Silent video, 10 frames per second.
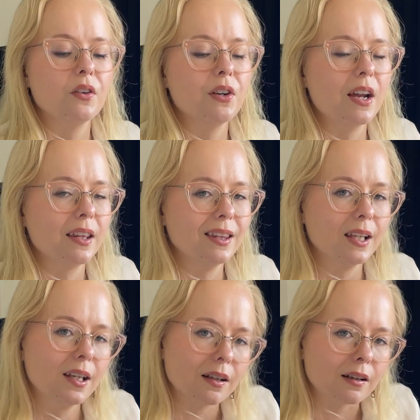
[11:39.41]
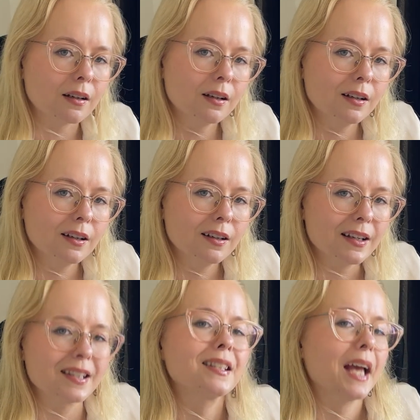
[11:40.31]
Nothing
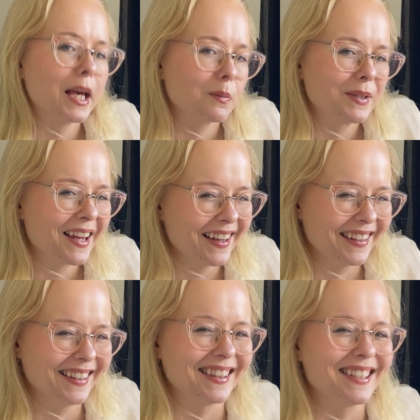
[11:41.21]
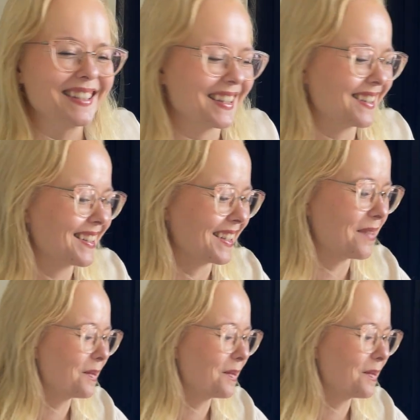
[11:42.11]
escapes this system.